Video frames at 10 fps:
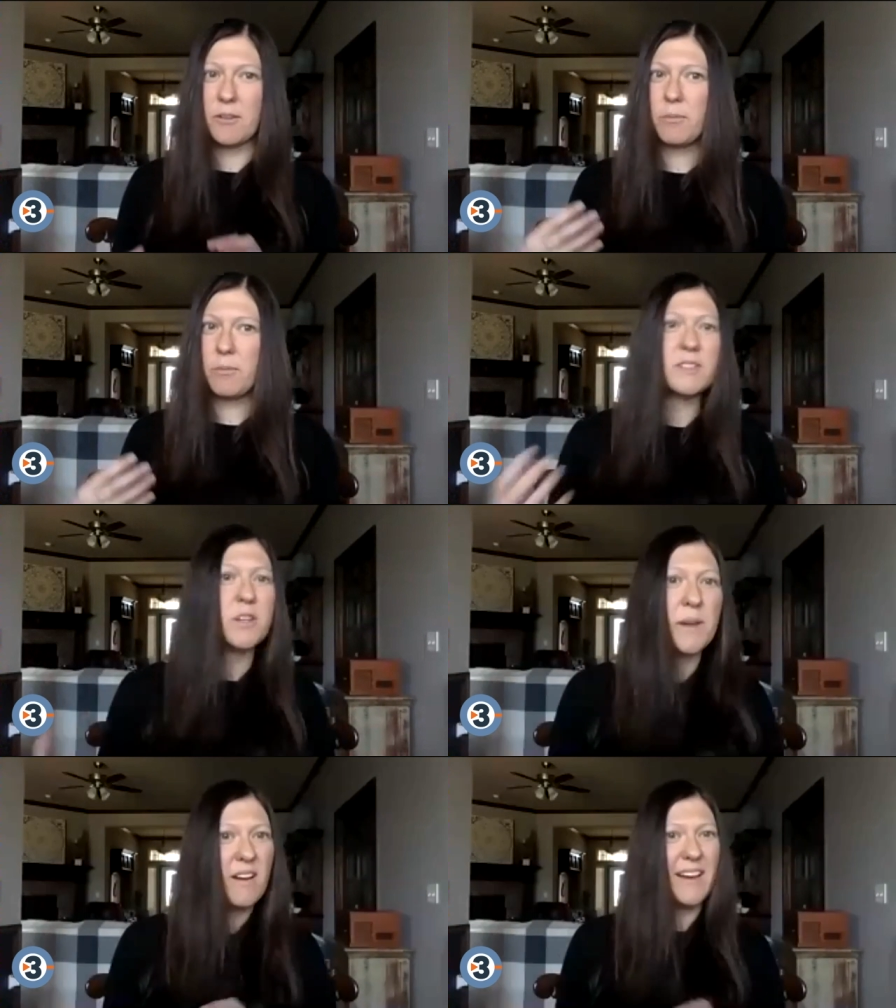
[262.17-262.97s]
Okay,
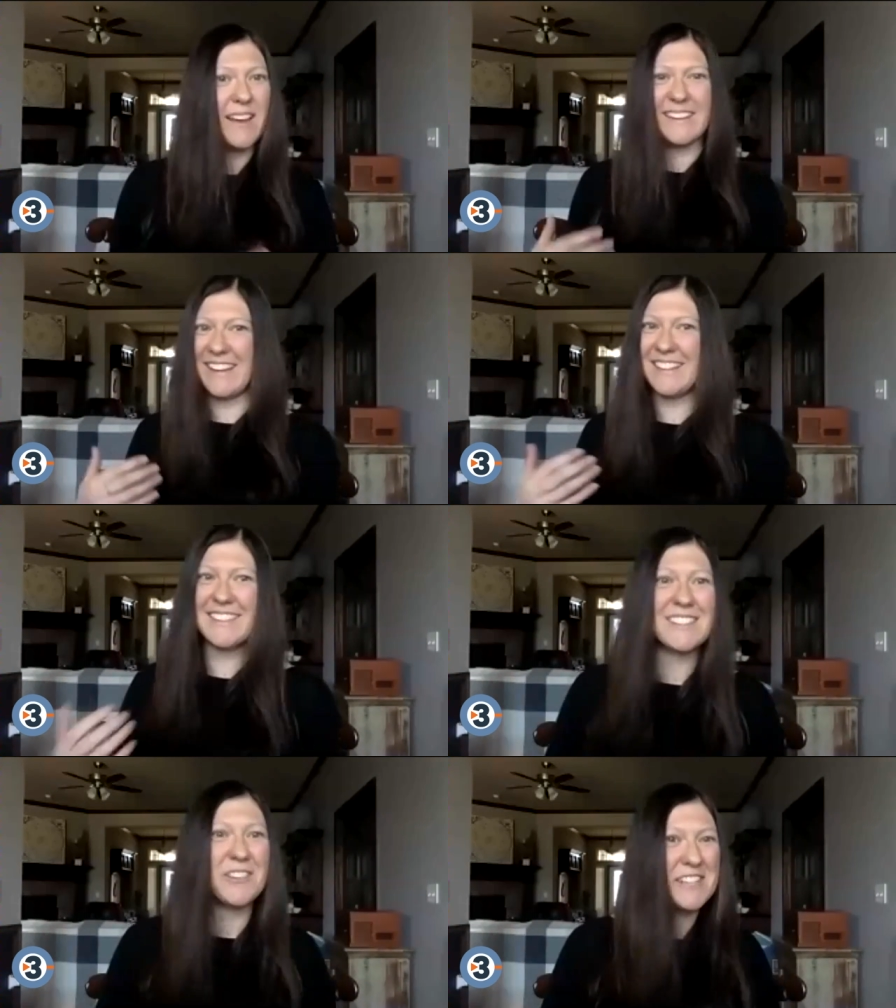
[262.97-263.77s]
what's going on?
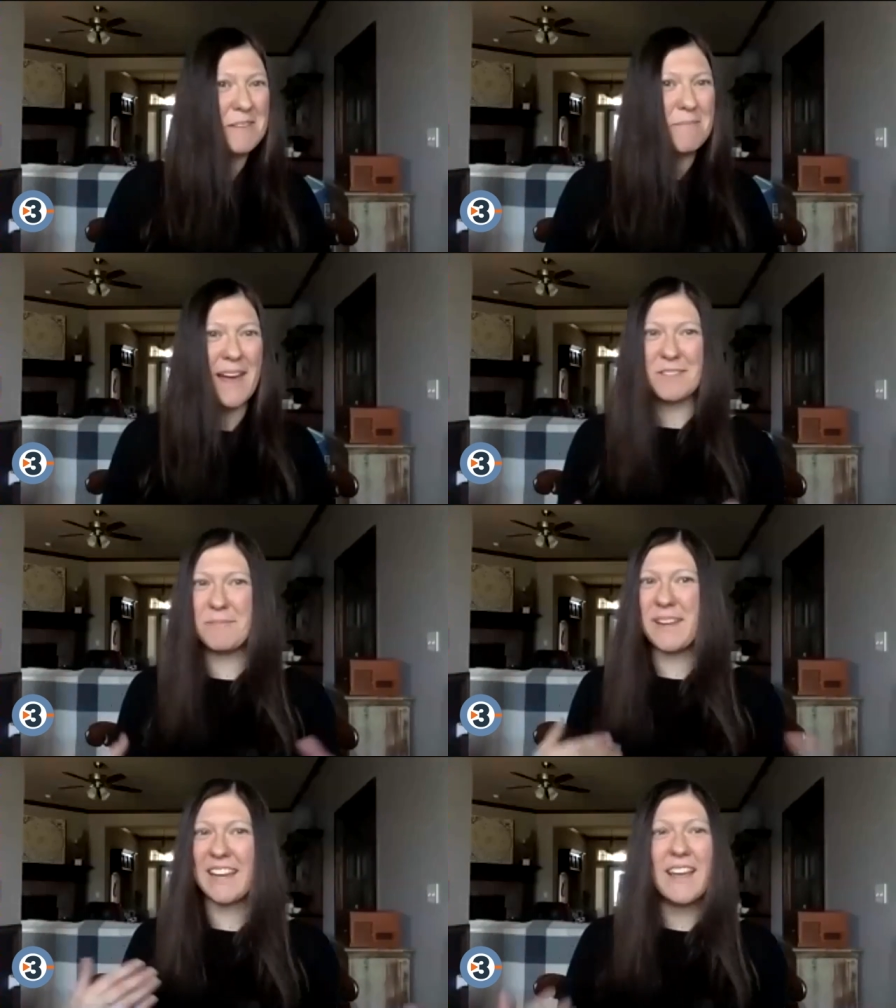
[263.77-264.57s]
Is this going to
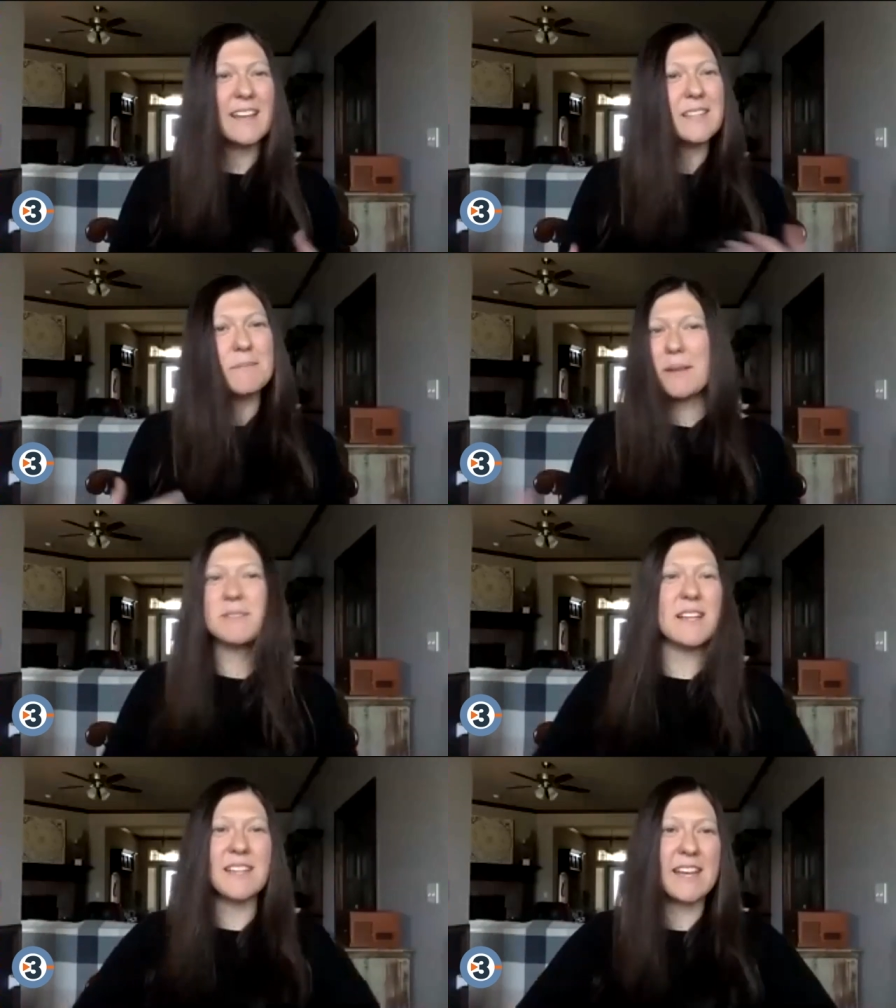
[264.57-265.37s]
impact me?
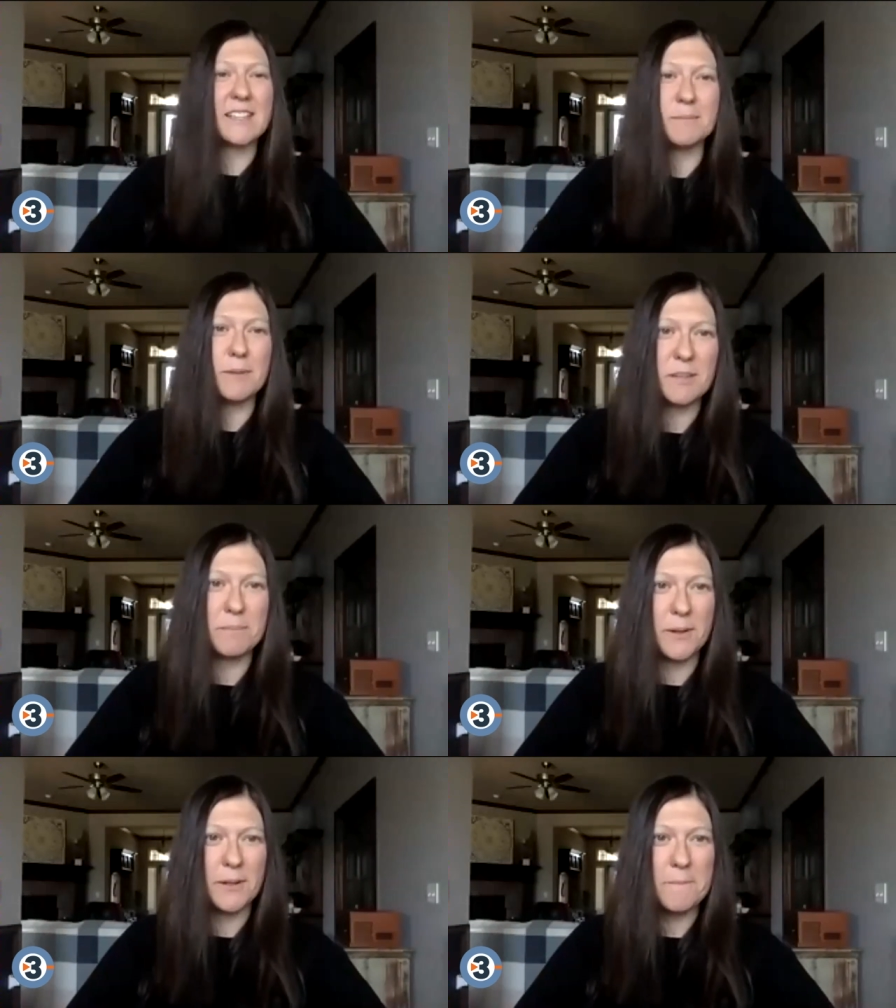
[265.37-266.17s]
Sometimes that takes
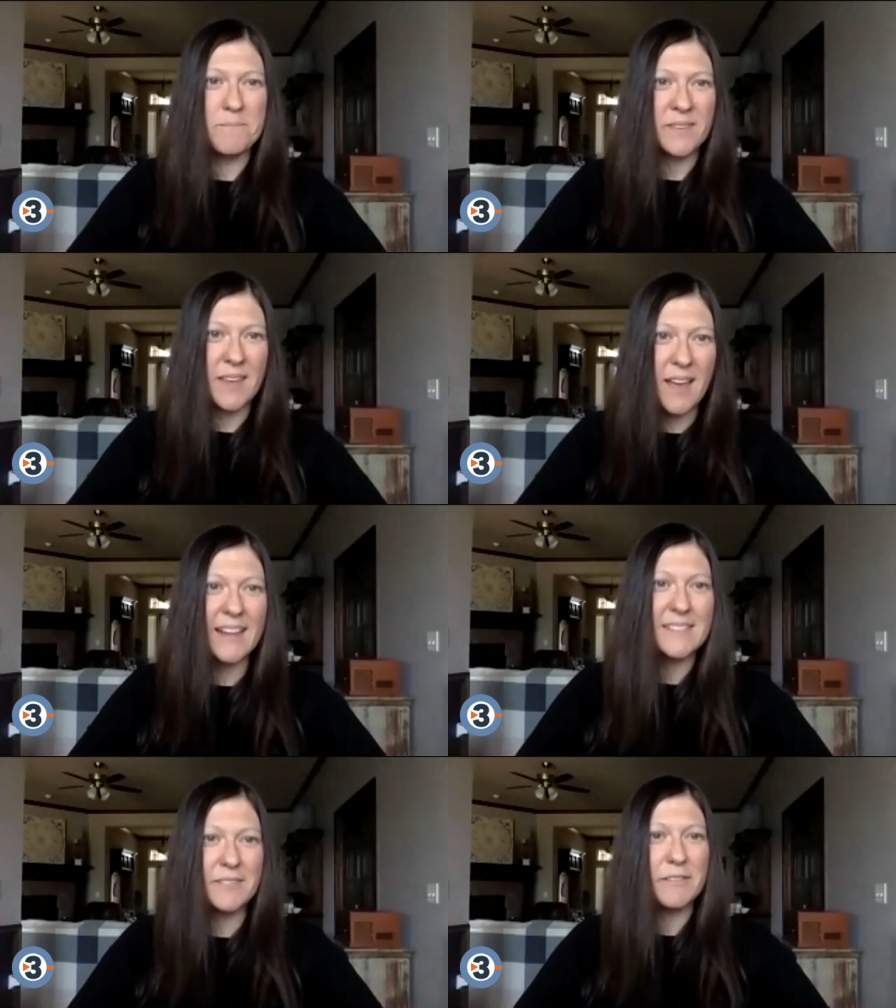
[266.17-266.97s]
multiple
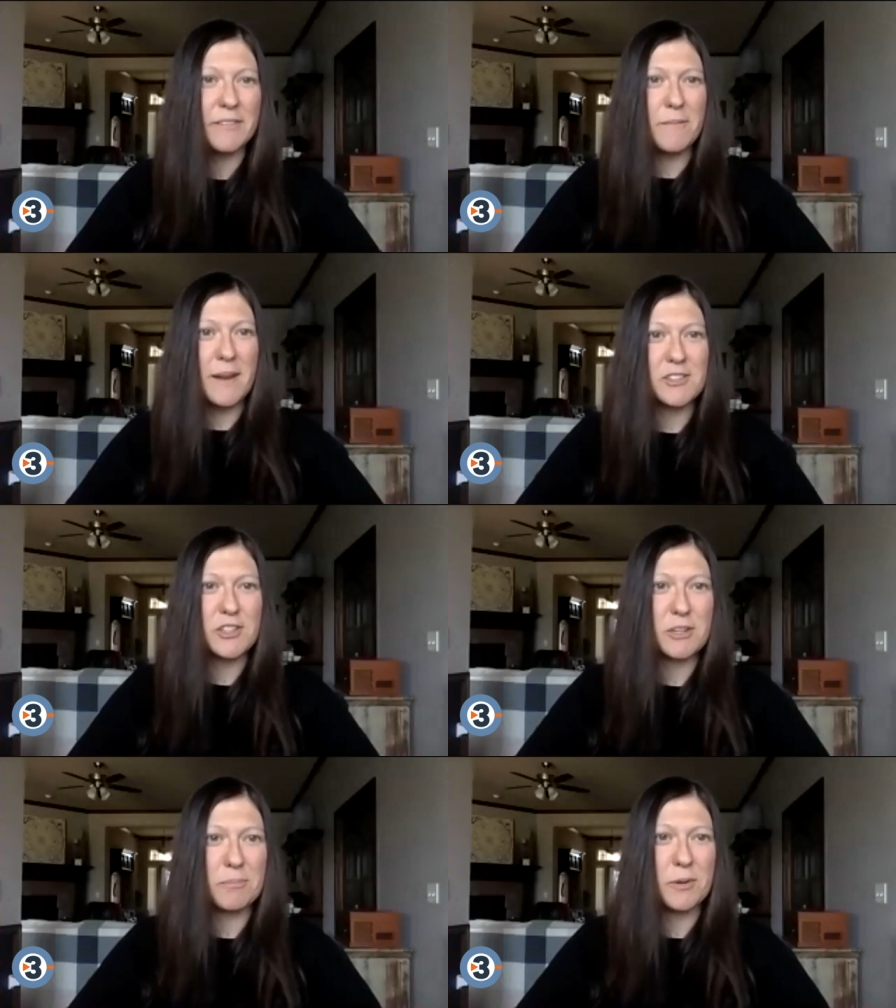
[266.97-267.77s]
kinds of
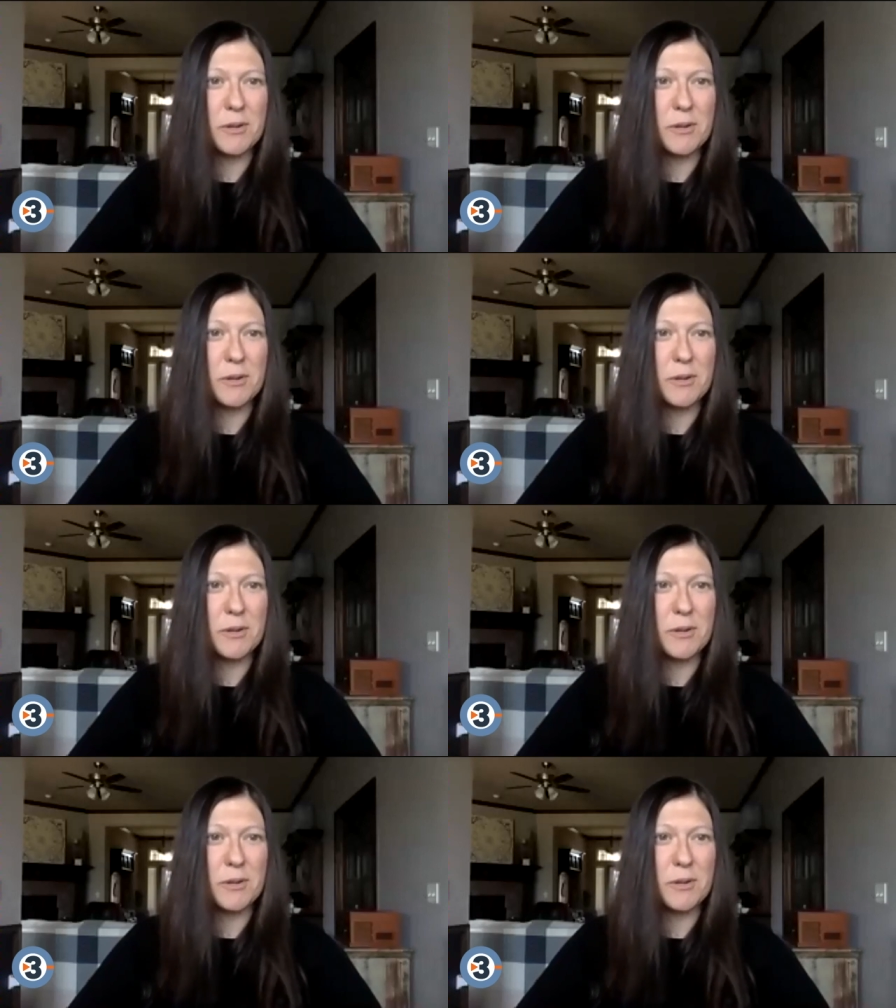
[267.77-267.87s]
information to